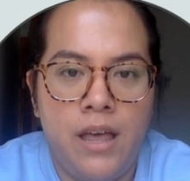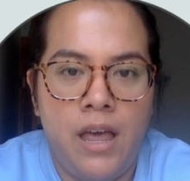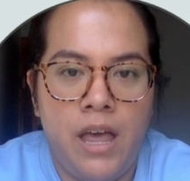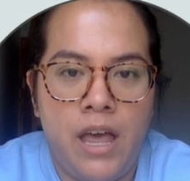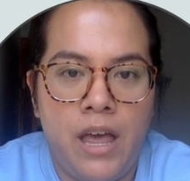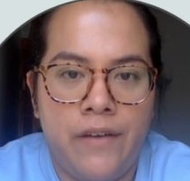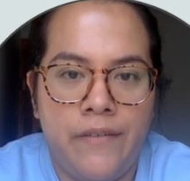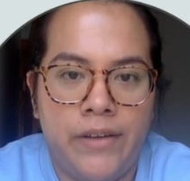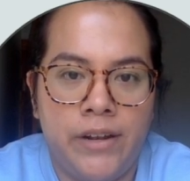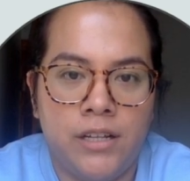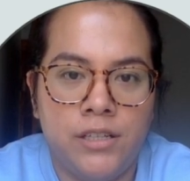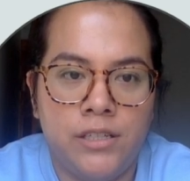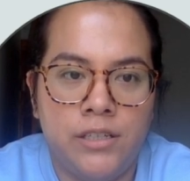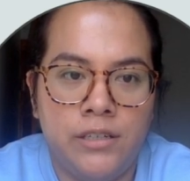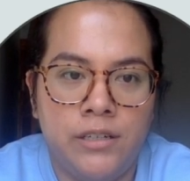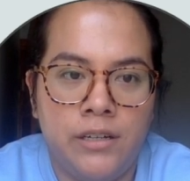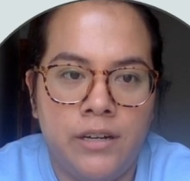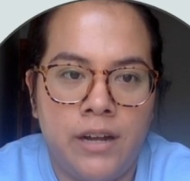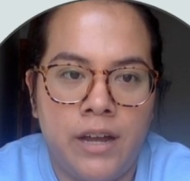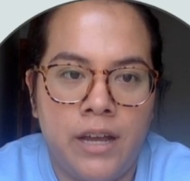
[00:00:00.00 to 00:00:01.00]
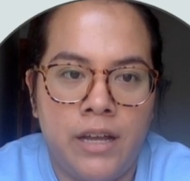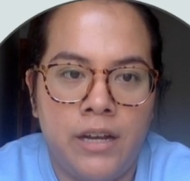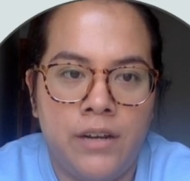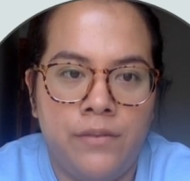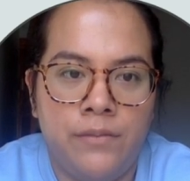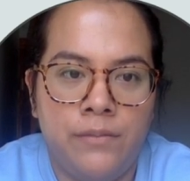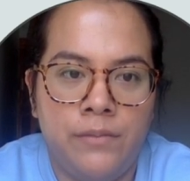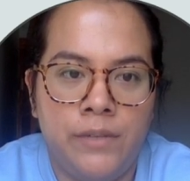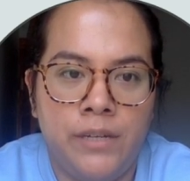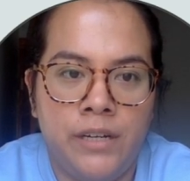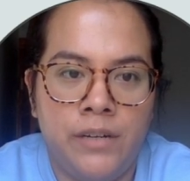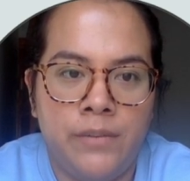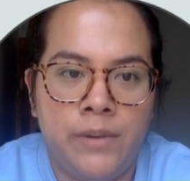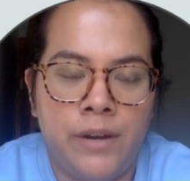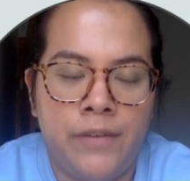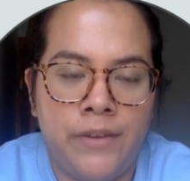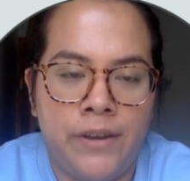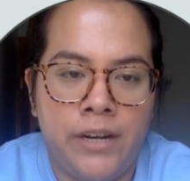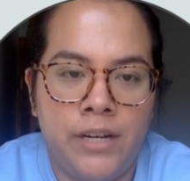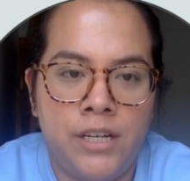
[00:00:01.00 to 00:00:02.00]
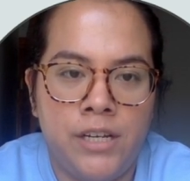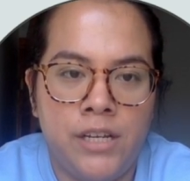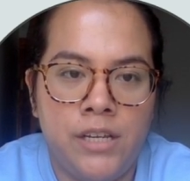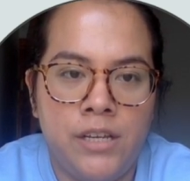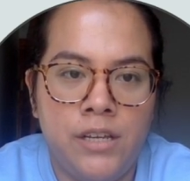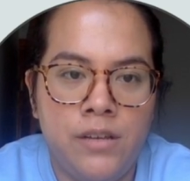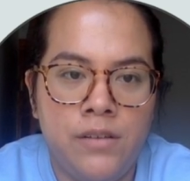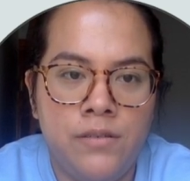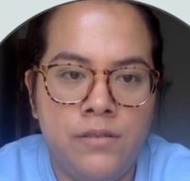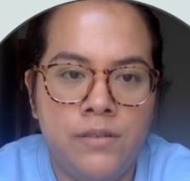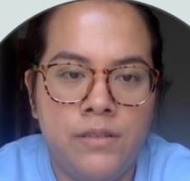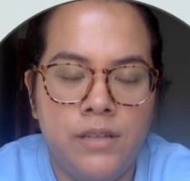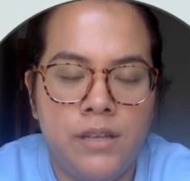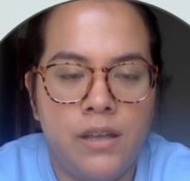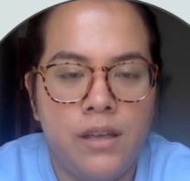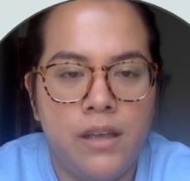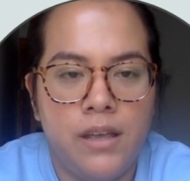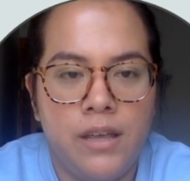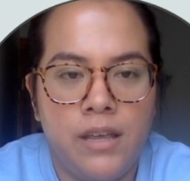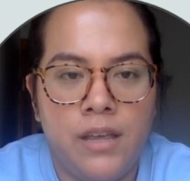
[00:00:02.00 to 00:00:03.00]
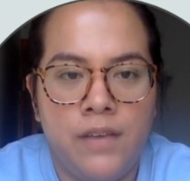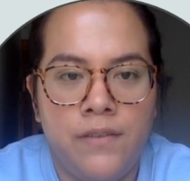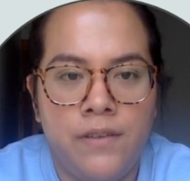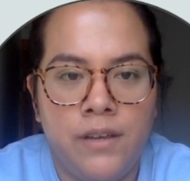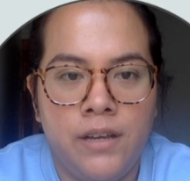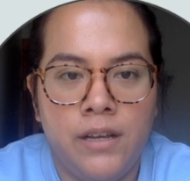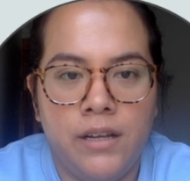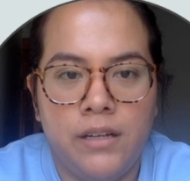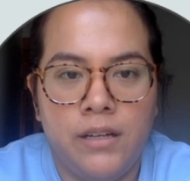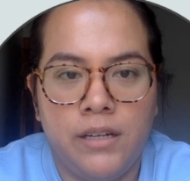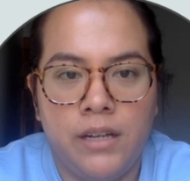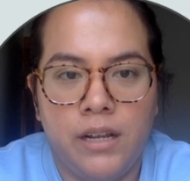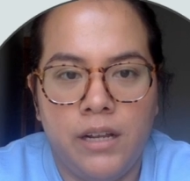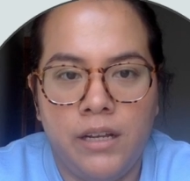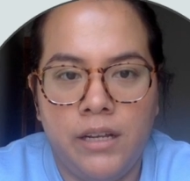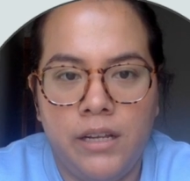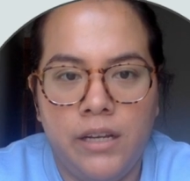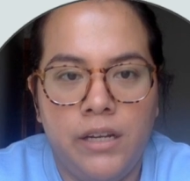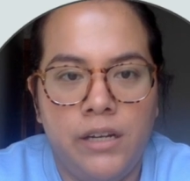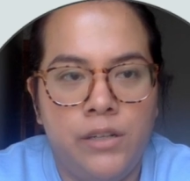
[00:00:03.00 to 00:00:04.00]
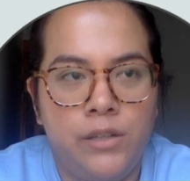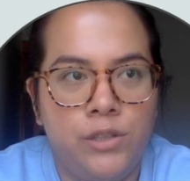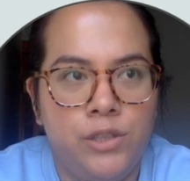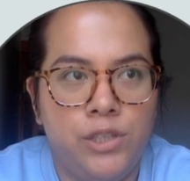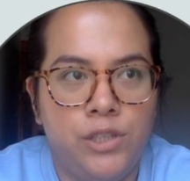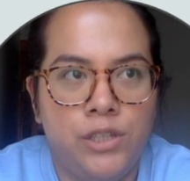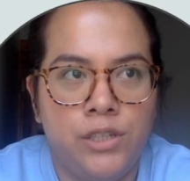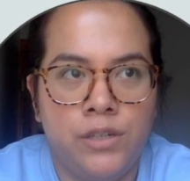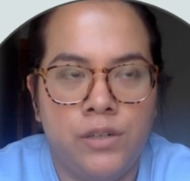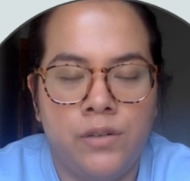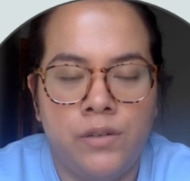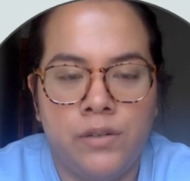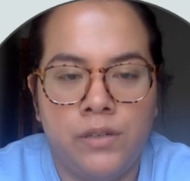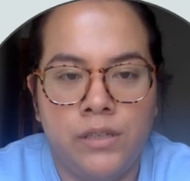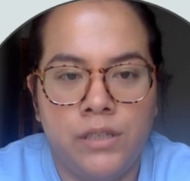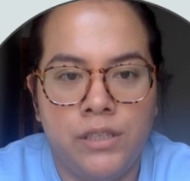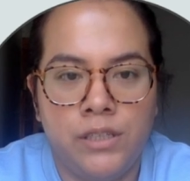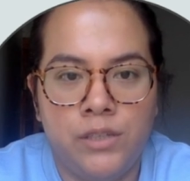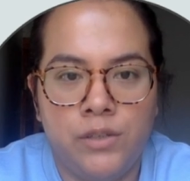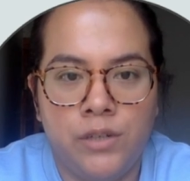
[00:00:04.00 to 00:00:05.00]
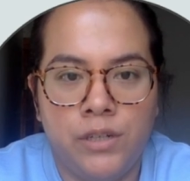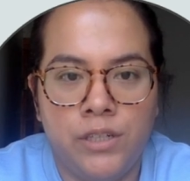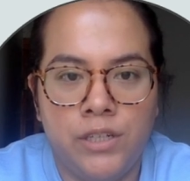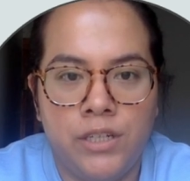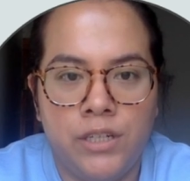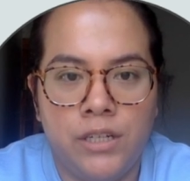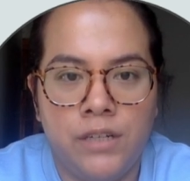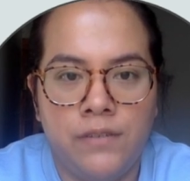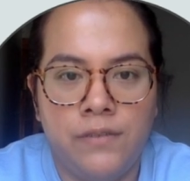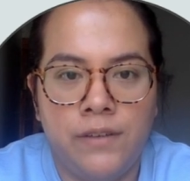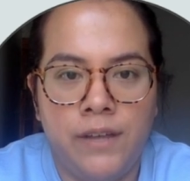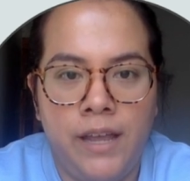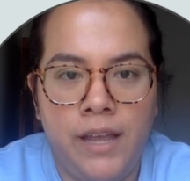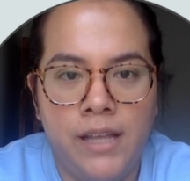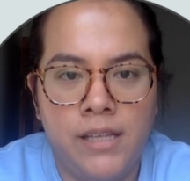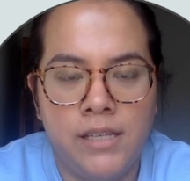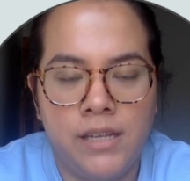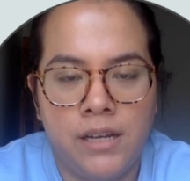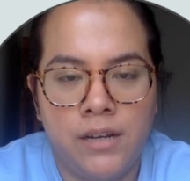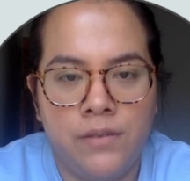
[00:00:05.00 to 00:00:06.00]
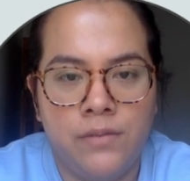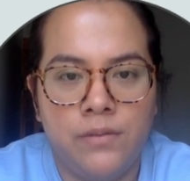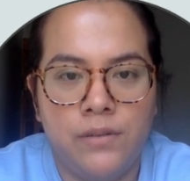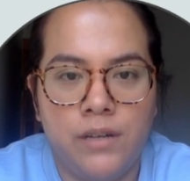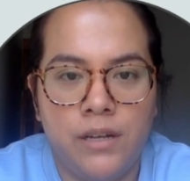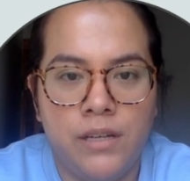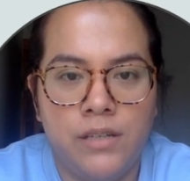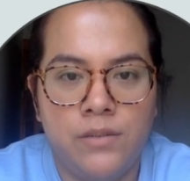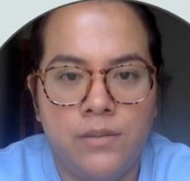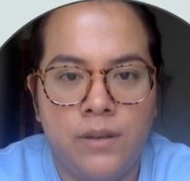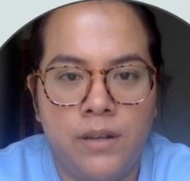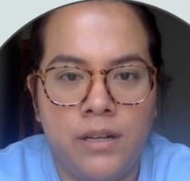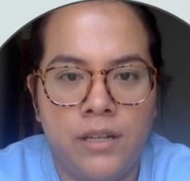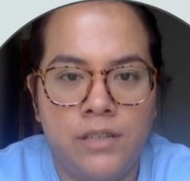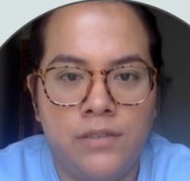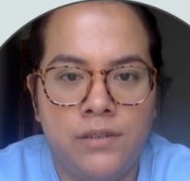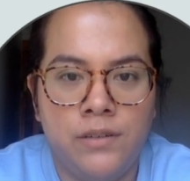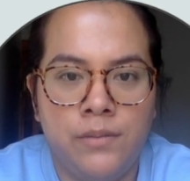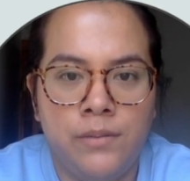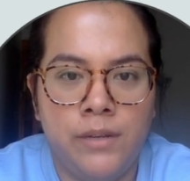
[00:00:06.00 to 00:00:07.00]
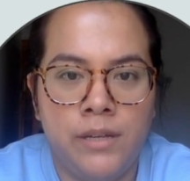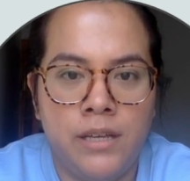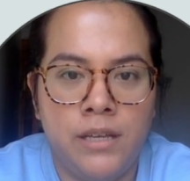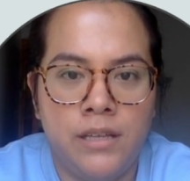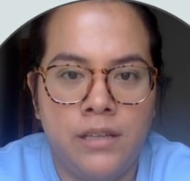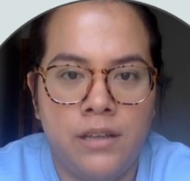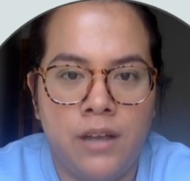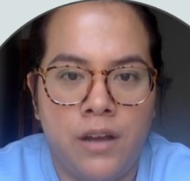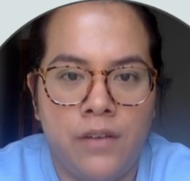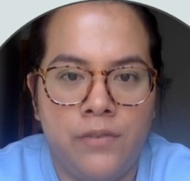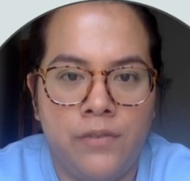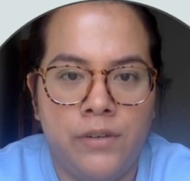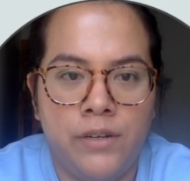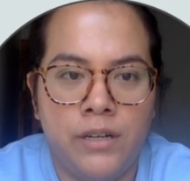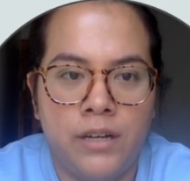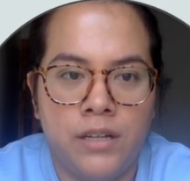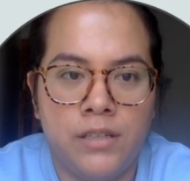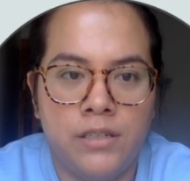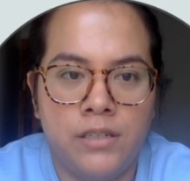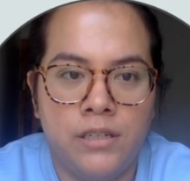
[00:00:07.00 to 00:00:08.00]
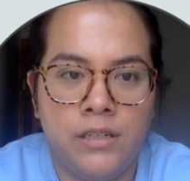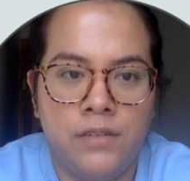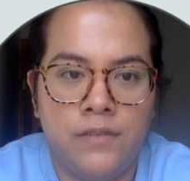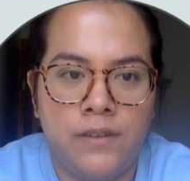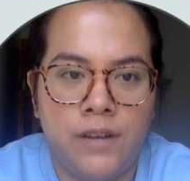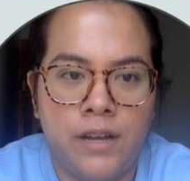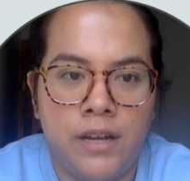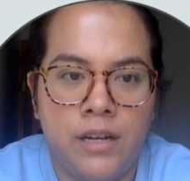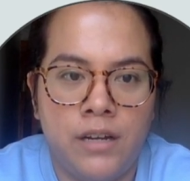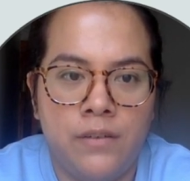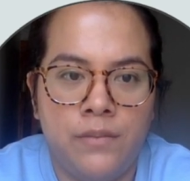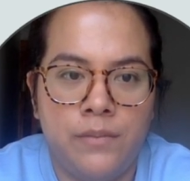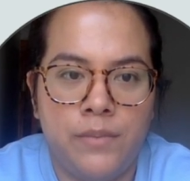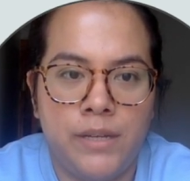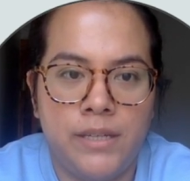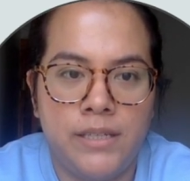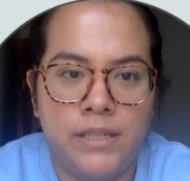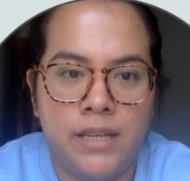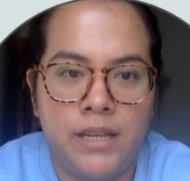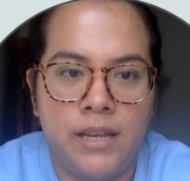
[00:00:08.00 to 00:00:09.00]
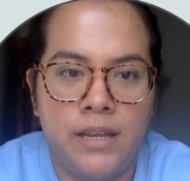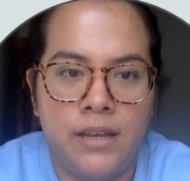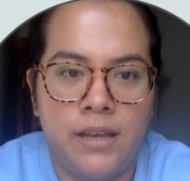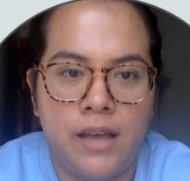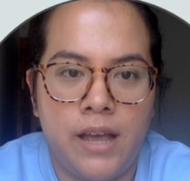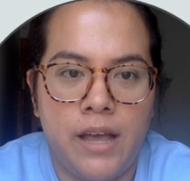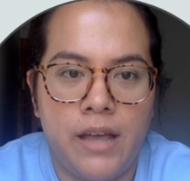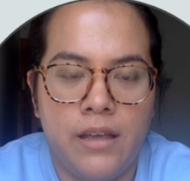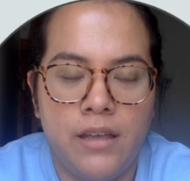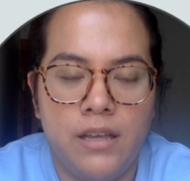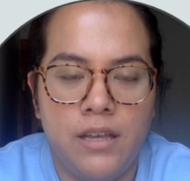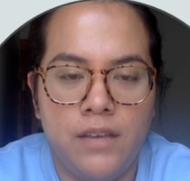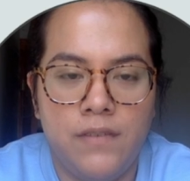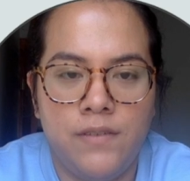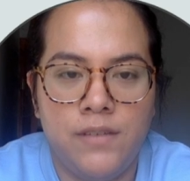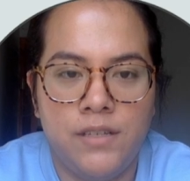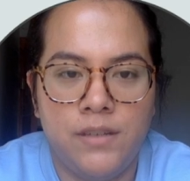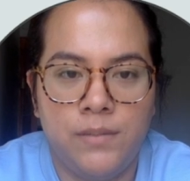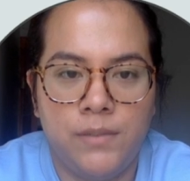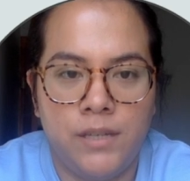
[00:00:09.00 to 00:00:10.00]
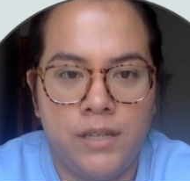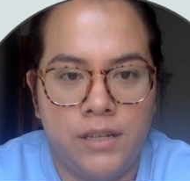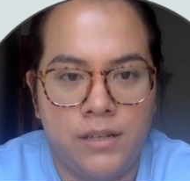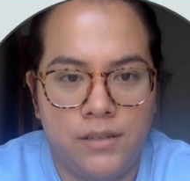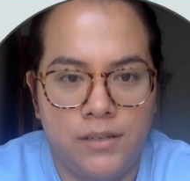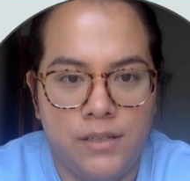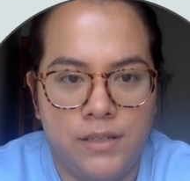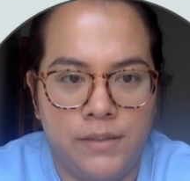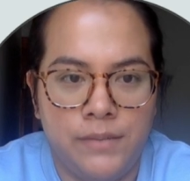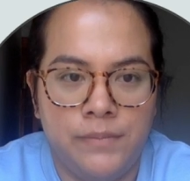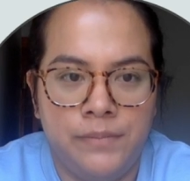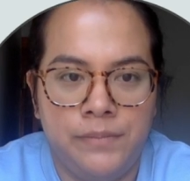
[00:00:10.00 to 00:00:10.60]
have an alternative item nearby ready to use, giving a clear neutral instruction of hands out, as well as verbally offering alternative item by stating, I can give you something else.